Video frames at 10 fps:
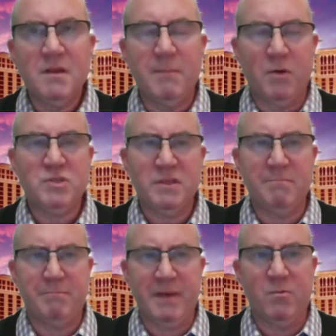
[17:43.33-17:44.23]
Most of the
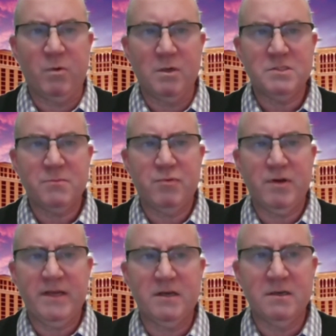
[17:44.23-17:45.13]
big ones are
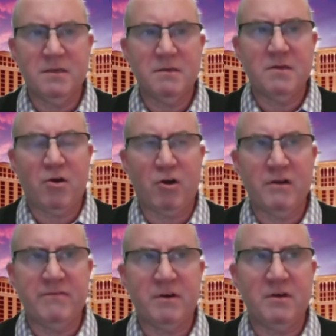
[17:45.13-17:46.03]
pretty good.
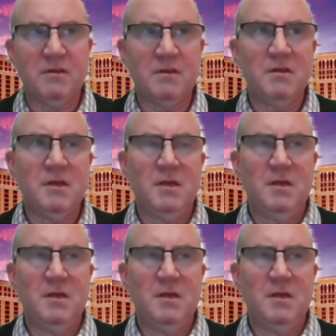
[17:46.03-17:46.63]
Carnival,